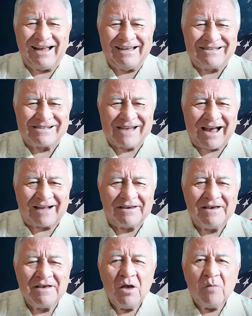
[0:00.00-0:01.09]

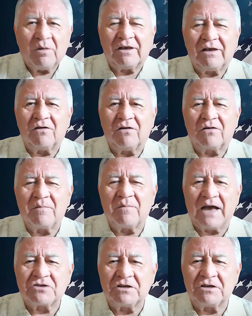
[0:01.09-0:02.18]
Exactly. But
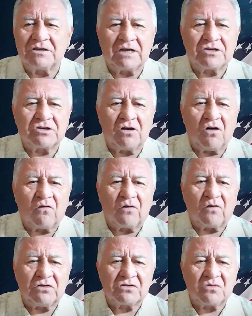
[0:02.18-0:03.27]
compassion is such an
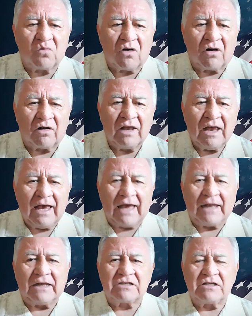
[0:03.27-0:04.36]
overused word,
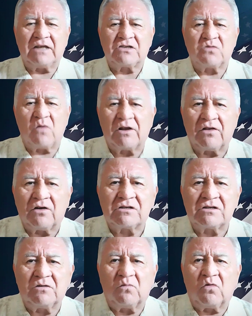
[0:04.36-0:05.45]
and it's one of
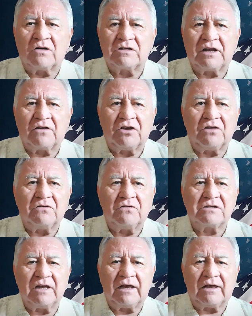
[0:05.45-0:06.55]
those words that are
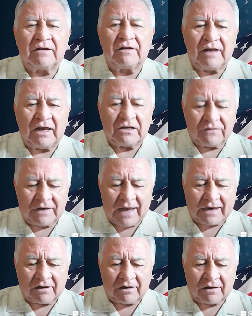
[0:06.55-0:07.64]
used in today's
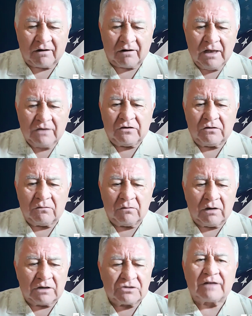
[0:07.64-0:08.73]
vernacular
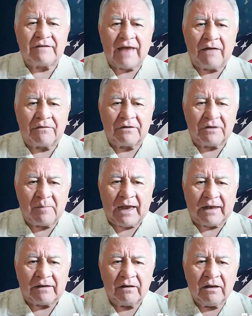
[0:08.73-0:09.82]
to shut down the
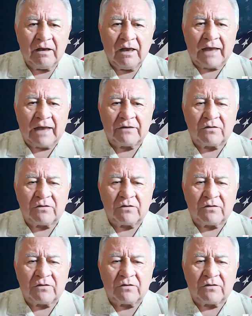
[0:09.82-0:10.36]
debate and